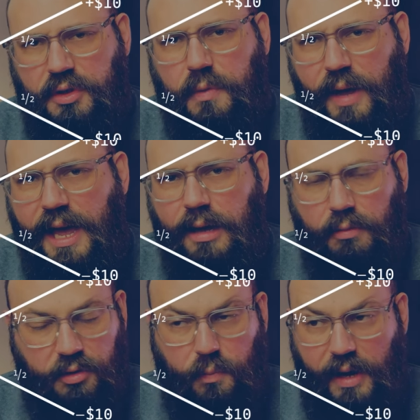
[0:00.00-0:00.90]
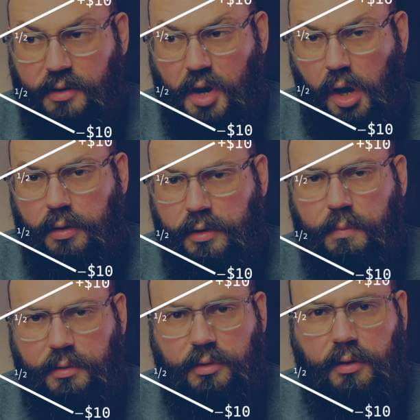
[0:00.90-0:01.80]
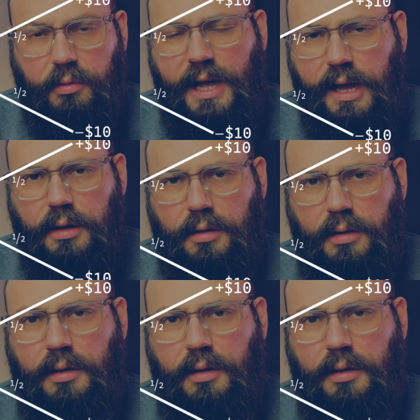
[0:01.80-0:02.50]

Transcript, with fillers: would you pay, would you pay a dollar to, to do that?